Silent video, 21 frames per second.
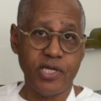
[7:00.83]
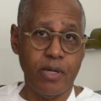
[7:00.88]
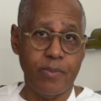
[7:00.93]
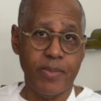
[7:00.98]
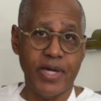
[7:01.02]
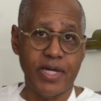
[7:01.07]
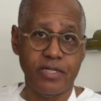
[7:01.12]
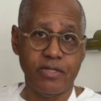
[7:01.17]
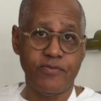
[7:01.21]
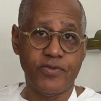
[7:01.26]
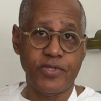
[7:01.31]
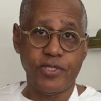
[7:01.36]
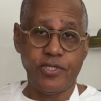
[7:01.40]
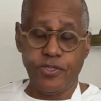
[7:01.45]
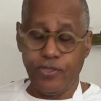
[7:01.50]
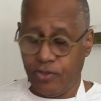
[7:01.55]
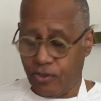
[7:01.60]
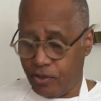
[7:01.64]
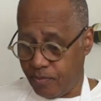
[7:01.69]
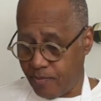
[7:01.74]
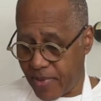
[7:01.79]
come out of the
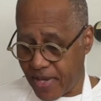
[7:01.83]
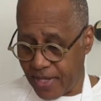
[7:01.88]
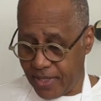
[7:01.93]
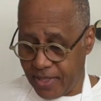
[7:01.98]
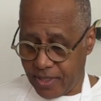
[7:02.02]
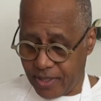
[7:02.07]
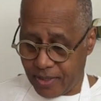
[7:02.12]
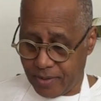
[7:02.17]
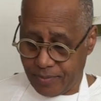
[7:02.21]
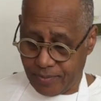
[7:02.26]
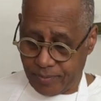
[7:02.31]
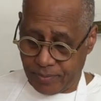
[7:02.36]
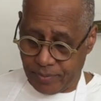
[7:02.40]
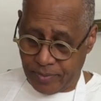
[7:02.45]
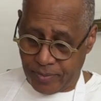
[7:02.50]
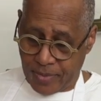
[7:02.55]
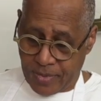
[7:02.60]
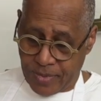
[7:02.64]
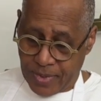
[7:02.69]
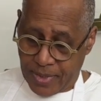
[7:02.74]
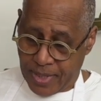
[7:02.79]
cured bacon.
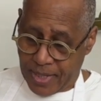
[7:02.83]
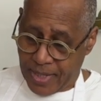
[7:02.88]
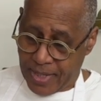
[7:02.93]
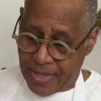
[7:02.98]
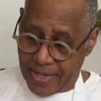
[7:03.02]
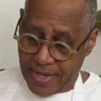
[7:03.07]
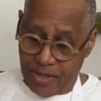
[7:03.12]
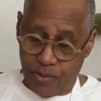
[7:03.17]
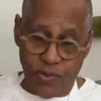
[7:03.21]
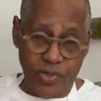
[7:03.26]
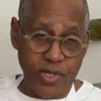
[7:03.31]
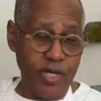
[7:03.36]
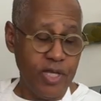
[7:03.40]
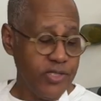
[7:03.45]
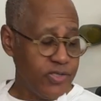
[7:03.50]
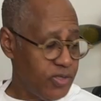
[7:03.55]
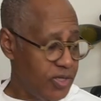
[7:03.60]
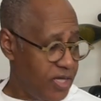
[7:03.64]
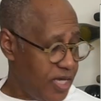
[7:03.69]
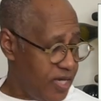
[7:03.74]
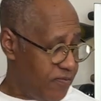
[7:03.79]
And we
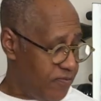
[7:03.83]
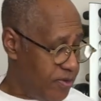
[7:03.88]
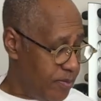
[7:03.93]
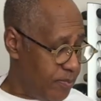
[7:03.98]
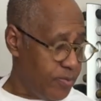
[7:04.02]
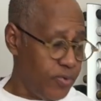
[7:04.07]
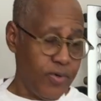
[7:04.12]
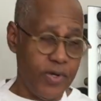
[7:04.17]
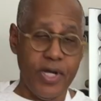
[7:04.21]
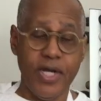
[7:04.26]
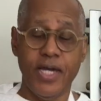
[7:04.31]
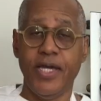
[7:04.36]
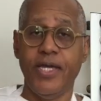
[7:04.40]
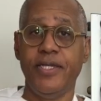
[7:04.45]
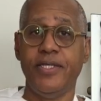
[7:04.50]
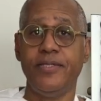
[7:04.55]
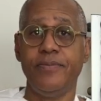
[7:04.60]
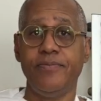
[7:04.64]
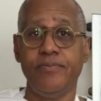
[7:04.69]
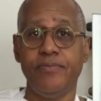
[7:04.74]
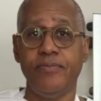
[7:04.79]
also have the
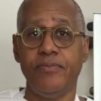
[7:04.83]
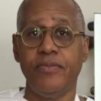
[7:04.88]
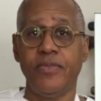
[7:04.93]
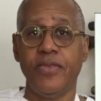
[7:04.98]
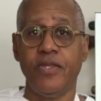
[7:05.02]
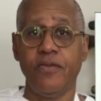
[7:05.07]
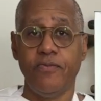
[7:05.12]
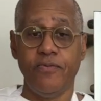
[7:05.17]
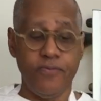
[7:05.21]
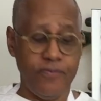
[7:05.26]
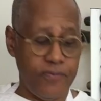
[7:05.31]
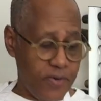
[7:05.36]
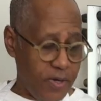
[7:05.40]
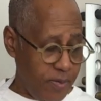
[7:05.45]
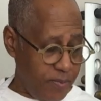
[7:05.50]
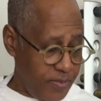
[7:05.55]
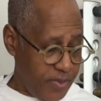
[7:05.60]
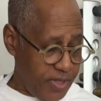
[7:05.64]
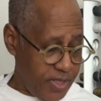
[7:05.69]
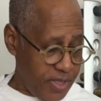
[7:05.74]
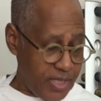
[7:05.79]
brine
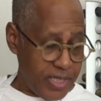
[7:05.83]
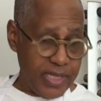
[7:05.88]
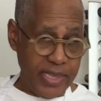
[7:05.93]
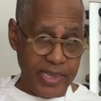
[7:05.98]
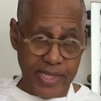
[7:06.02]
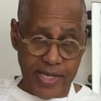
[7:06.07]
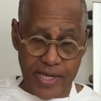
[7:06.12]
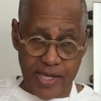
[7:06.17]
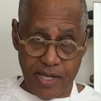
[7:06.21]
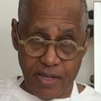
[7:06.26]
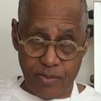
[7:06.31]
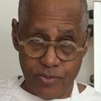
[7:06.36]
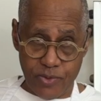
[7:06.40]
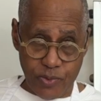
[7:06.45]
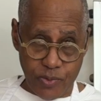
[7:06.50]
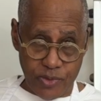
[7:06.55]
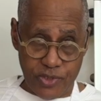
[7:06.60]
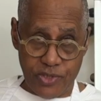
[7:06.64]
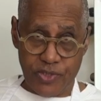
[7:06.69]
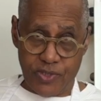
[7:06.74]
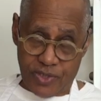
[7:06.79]
from the clams,
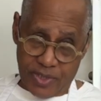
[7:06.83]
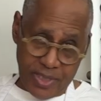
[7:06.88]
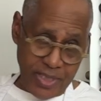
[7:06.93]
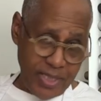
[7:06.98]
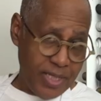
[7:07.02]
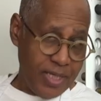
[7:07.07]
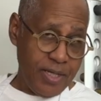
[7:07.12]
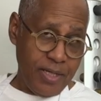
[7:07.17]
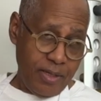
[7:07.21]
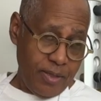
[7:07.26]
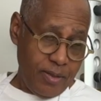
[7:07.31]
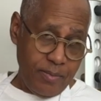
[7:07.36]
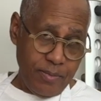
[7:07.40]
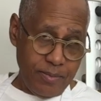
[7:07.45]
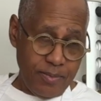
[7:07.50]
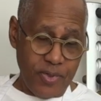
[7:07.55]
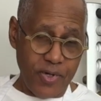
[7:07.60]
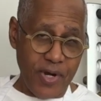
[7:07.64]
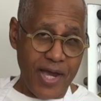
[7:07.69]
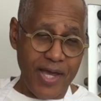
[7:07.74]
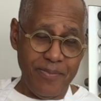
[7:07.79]
which
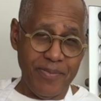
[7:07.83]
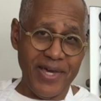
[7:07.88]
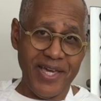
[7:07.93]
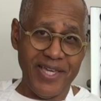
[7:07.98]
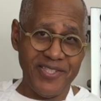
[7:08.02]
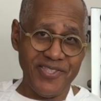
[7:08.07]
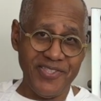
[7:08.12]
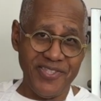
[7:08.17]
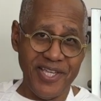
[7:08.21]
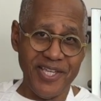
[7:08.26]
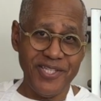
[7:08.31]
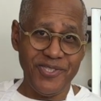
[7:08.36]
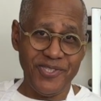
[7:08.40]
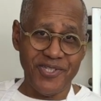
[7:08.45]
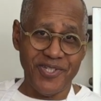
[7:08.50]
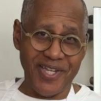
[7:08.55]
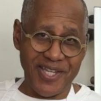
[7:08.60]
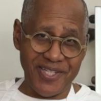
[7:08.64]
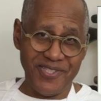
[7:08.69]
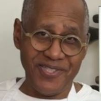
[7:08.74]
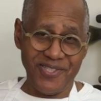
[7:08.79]
brine by its nature
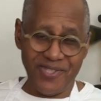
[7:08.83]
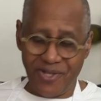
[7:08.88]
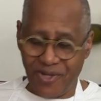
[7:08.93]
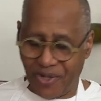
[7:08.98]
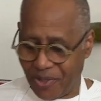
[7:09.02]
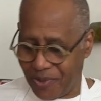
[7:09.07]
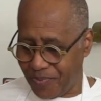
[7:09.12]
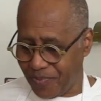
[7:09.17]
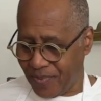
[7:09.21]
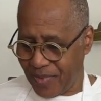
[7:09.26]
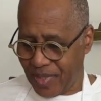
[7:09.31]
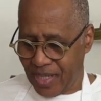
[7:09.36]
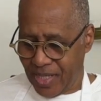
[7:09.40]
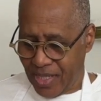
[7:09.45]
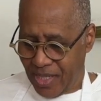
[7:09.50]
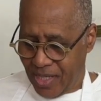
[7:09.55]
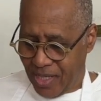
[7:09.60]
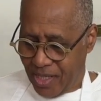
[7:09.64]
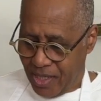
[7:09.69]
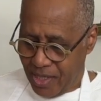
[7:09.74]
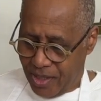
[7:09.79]
has salt.
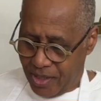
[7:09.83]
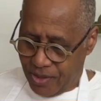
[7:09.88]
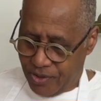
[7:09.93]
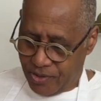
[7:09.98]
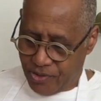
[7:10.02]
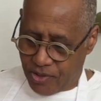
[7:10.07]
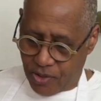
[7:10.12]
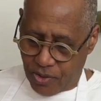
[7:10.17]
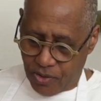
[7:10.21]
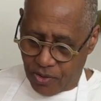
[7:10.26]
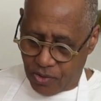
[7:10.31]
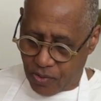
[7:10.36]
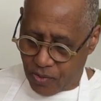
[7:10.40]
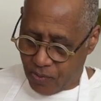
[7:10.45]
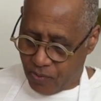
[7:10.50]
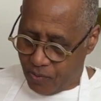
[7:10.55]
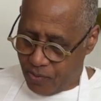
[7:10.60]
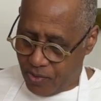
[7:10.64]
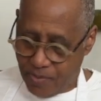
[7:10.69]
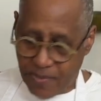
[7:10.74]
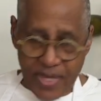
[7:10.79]
So
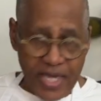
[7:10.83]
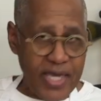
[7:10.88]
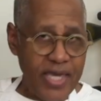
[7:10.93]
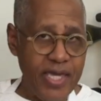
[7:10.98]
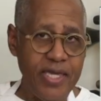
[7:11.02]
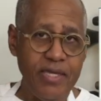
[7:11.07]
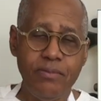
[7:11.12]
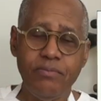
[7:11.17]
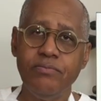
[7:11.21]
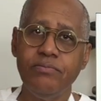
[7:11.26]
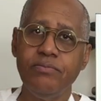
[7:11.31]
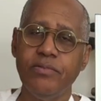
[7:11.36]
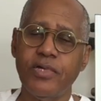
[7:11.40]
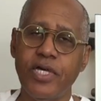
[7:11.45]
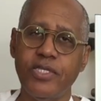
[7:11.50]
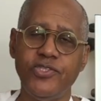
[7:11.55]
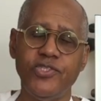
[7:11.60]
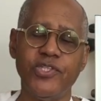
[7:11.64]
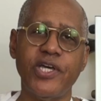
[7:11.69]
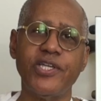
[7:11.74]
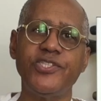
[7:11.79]
we may
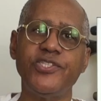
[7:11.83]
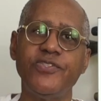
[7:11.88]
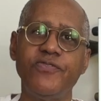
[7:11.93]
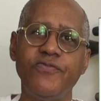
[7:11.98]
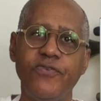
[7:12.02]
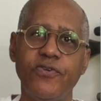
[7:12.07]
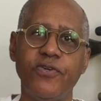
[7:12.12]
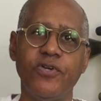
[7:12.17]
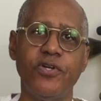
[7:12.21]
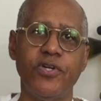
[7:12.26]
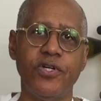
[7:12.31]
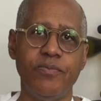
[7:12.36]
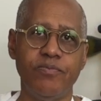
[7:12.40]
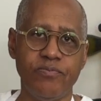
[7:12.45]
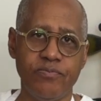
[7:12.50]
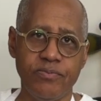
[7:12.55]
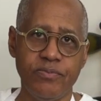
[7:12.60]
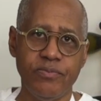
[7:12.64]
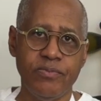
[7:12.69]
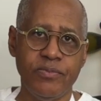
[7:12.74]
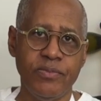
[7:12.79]
adjust for
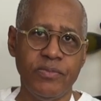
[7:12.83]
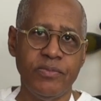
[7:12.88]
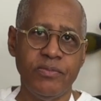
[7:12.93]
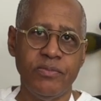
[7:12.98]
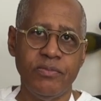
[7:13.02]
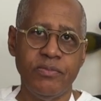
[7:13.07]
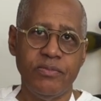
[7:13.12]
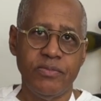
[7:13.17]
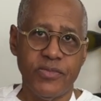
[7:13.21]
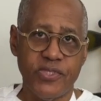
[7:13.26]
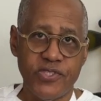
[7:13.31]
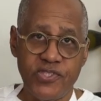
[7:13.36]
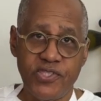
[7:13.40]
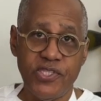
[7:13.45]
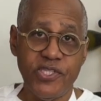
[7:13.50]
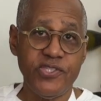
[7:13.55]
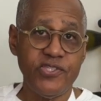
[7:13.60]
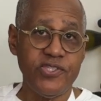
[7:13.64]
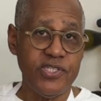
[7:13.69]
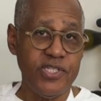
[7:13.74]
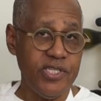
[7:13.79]
the
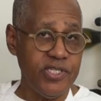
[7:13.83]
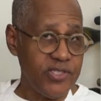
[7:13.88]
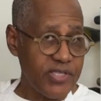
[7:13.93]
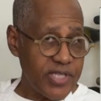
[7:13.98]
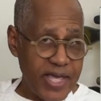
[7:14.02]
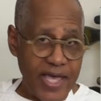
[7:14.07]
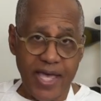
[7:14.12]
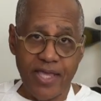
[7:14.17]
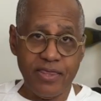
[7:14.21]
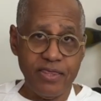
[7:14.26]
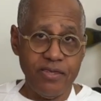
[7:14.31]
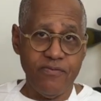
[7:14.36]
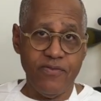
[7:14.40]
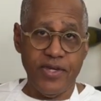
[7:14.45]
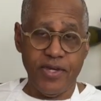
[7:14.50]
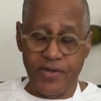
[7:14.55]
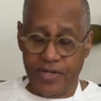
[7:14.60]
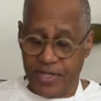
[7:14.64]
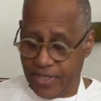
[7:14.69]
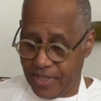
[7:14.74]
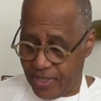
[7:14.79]
seasonings at the
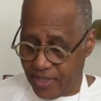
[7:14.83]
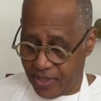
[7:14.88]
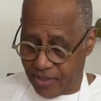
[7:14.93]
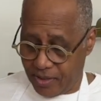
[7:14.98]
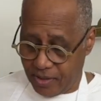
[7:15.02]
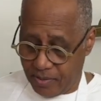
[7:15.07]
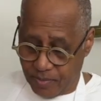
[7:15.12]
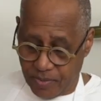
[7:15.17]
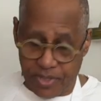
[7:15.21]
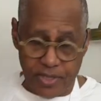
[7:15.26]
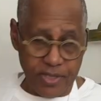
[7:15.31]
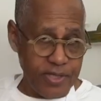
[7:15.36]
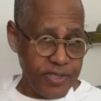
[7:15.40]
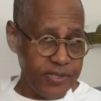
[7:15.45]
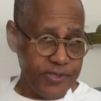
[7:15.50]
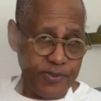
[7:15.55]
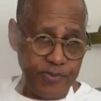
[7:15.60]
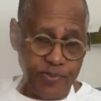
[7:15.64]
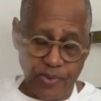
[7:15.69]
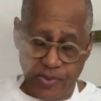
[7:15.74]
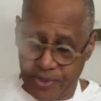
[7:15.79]
very end, but at
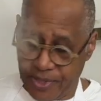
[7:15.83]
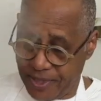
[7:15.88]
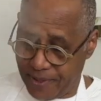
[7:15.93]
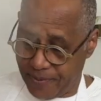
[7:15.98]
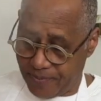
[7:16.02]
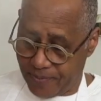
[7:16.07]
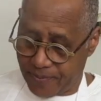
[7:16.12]
this point